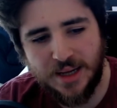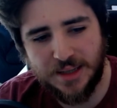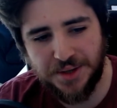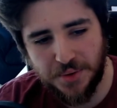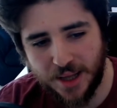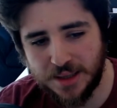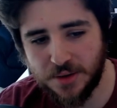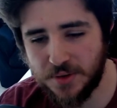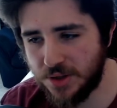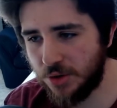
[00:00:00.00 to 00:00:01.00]
The reality
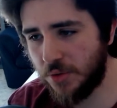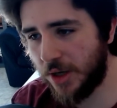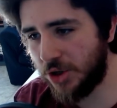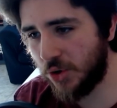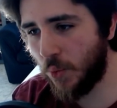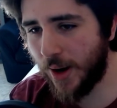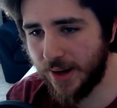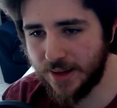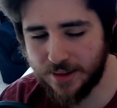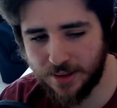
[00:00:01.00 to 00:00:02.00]
of the situation,
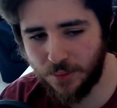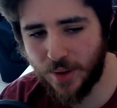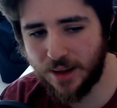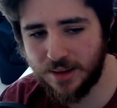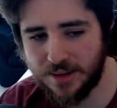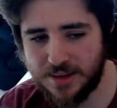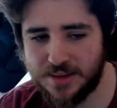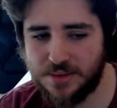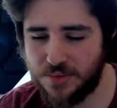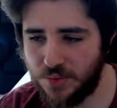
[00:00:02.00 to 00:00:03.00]
while it
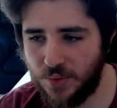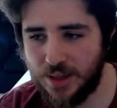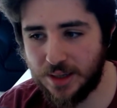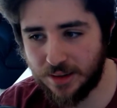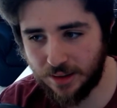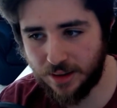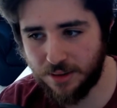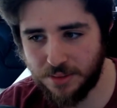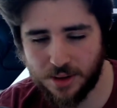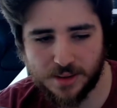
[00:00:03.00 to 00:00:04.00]
isn't really
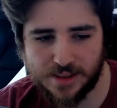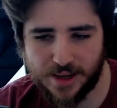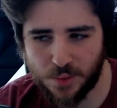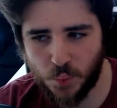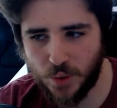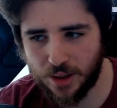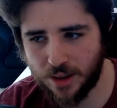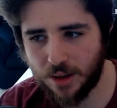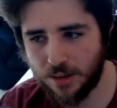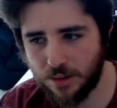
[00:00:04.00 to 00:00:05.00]
clear, because again, we
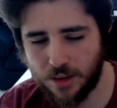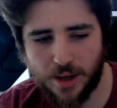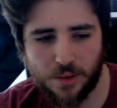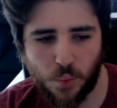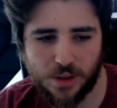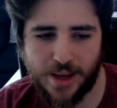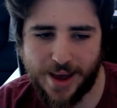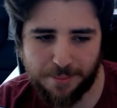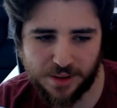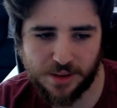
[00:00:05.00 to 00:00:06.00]
cannot look at what
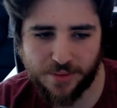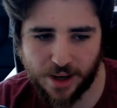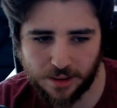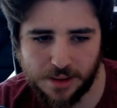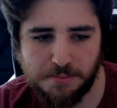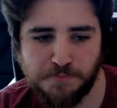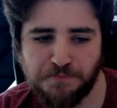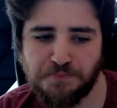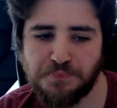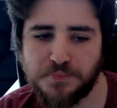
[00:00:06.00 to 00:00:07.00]
happened directly,
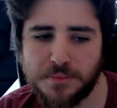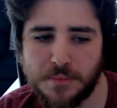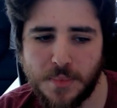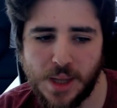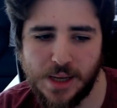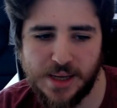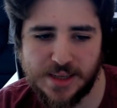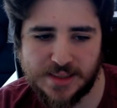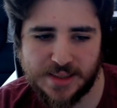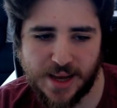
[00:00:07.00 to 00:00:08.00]

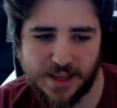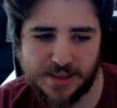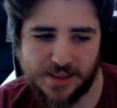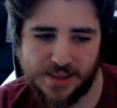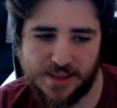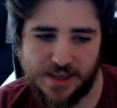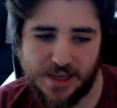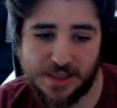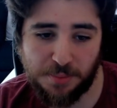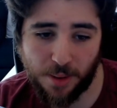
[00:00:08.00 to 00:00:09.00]
is that
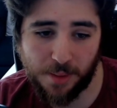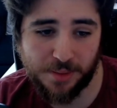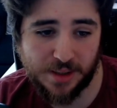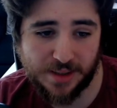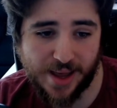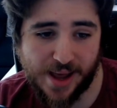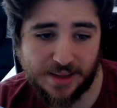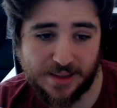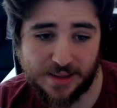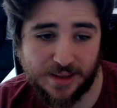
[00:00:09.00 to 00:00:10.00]
it's probably
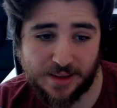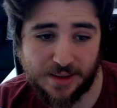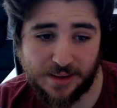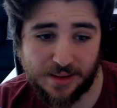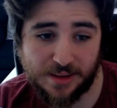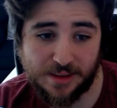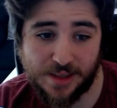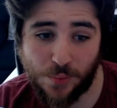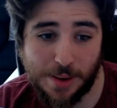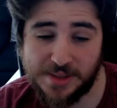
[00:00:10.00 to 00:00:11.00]
that
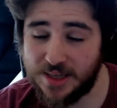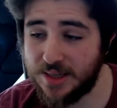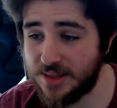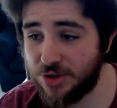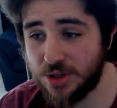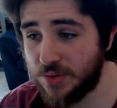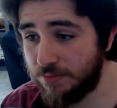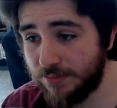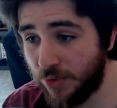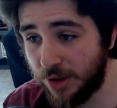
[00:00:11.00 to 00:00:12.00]
the website is just
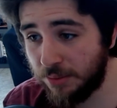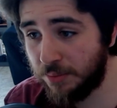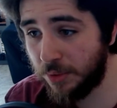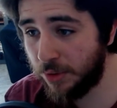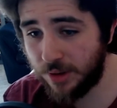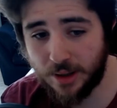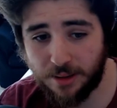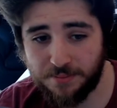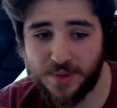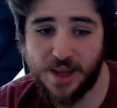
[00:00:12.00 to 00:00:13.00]
written
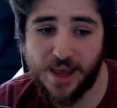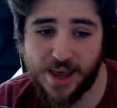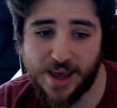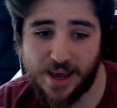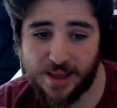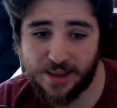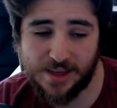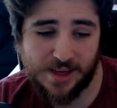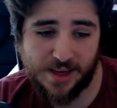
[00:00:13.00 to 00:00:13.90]
poorly. And